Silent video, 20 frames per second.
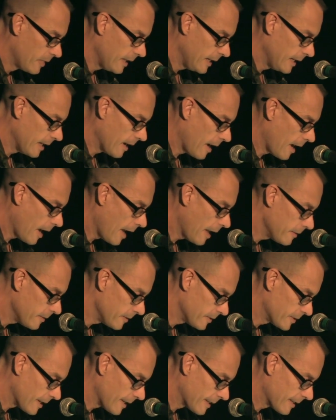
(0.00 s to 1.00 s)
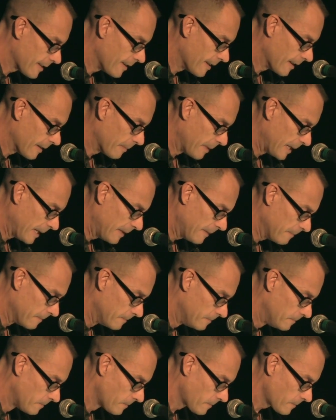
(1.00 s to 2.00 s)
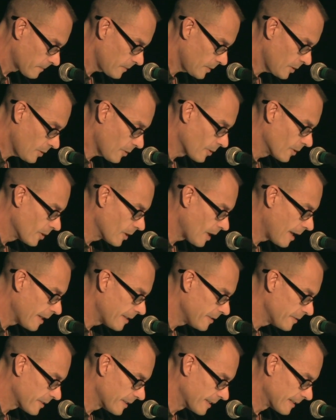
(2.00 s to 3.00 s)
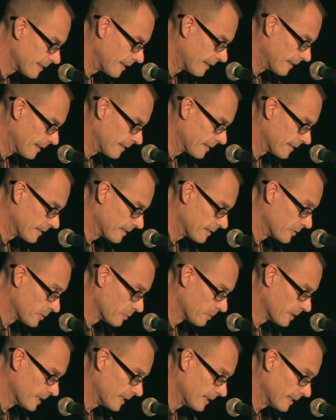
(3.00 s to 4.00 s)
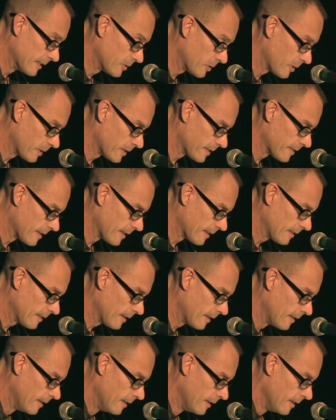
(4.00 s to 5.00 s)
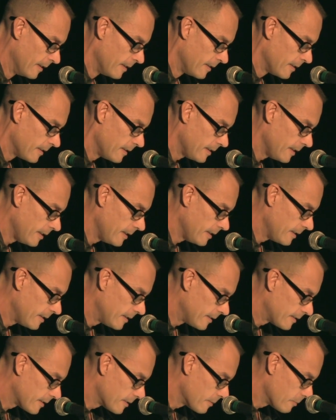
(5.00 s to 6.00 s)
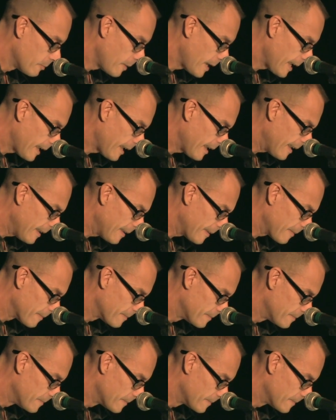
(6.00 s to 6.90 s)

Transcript: The other dichotomy, or other thing that I think is really interesting, is the way